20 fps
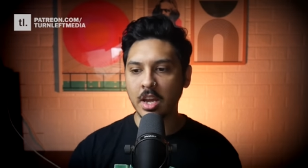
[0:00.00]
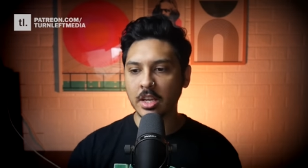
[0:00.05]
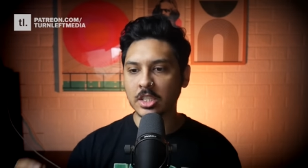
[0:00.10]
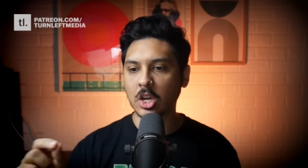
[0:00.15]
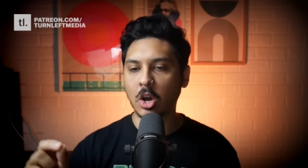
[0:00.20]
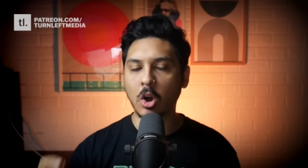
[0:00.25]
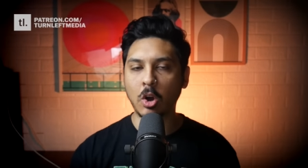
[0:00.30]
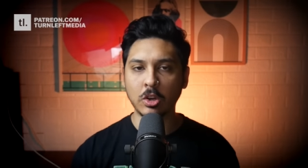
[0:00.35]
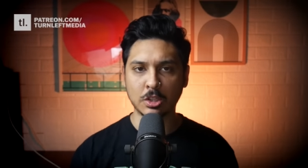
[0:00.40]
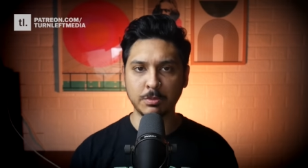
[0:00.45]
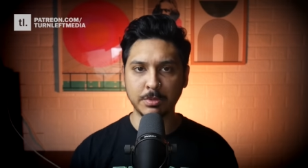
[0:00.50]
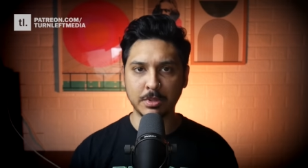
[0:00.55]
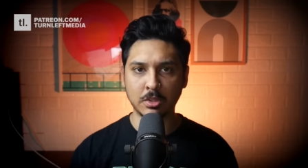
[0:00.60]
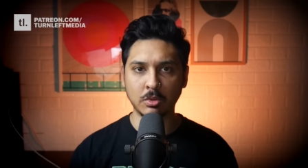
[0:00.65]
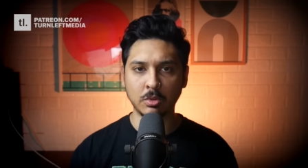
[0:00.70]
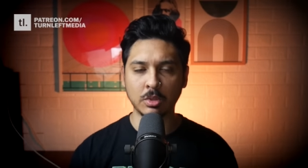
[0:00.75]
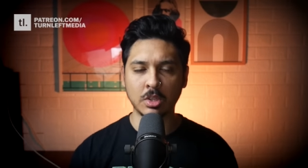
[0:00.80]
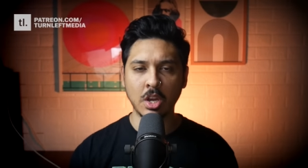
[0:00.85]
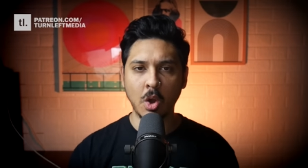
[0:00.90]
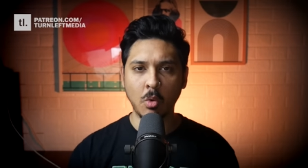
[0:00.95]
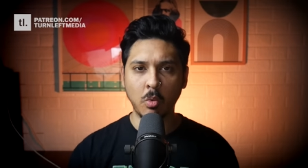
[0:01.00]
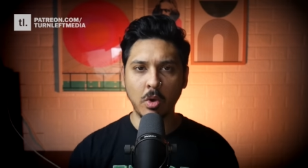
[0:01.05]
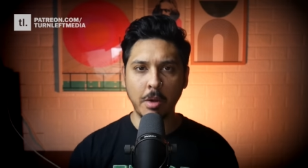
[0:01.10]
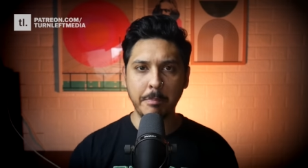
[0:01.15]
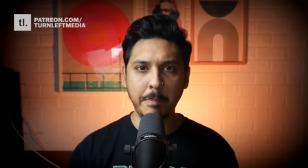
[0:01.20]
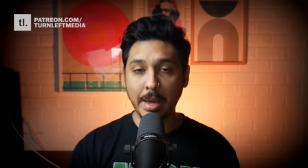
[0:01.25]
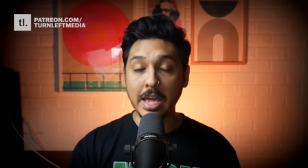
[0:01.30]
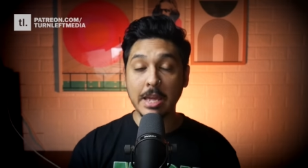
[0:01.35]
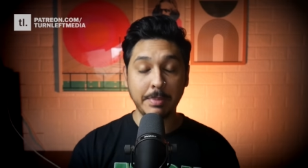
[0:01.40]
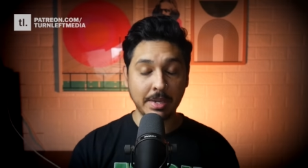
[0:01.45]
to hospitals where
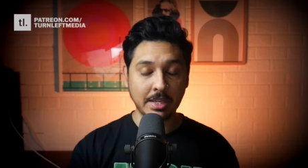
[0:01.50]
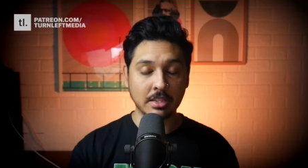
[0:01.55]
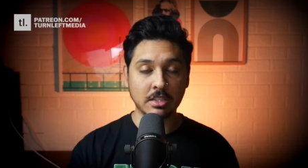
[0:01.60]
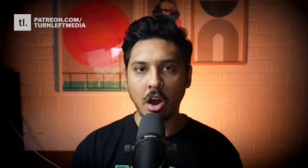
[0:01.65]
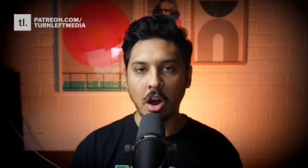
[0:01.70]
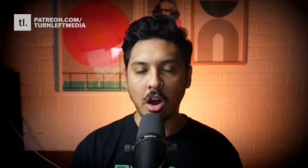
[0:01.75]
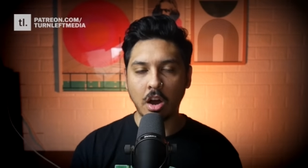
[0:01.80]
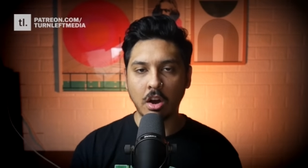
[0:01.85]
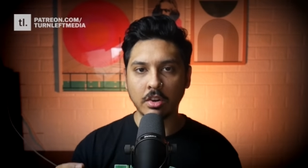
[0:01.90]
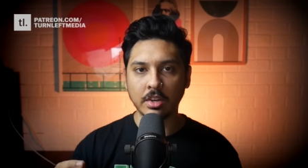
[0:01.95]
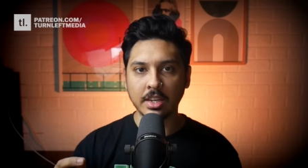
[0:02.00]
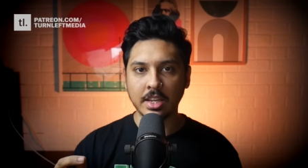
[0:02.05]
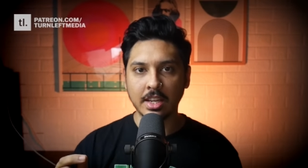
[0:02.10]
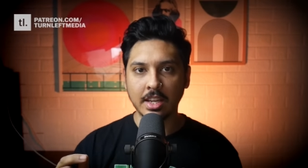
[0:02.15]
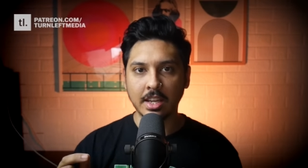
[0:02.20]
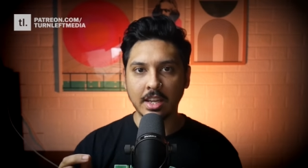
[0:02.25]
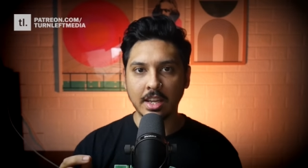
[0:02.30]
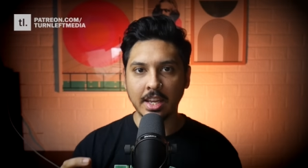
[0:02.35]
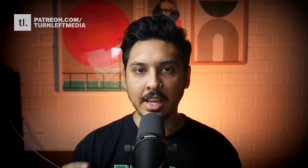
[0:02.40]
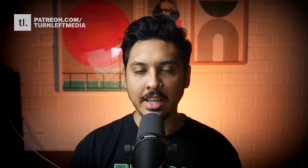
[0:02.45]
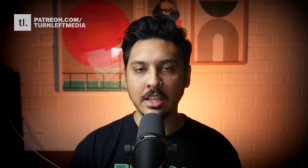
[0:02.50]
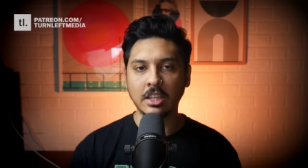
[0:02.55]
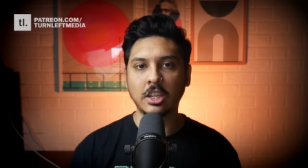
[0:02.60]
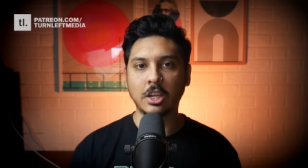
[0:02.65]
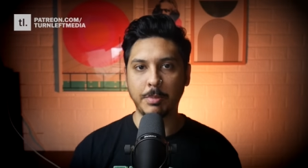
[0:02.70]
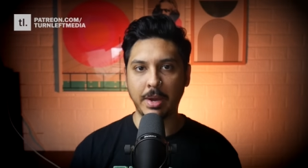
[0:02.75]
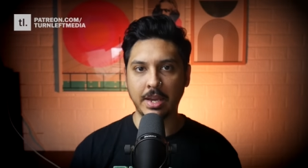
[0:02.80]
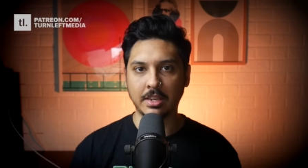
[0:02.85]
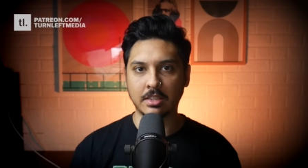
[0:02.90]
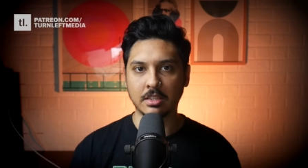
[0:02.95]
babies oh. are on
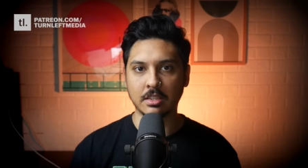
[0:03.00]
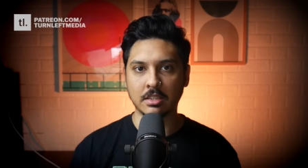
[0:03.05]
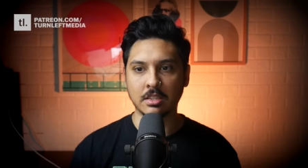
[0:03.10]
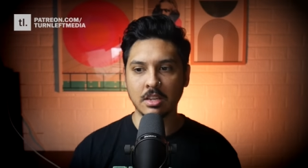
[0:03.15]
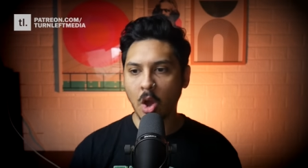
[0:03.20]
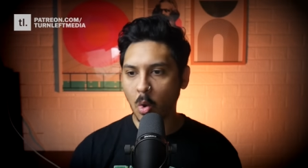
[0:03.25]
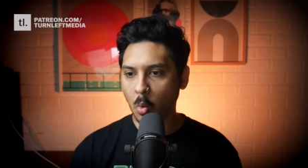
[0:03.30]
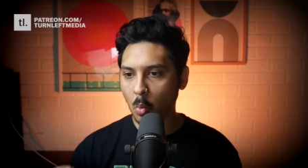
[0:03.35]
incubators.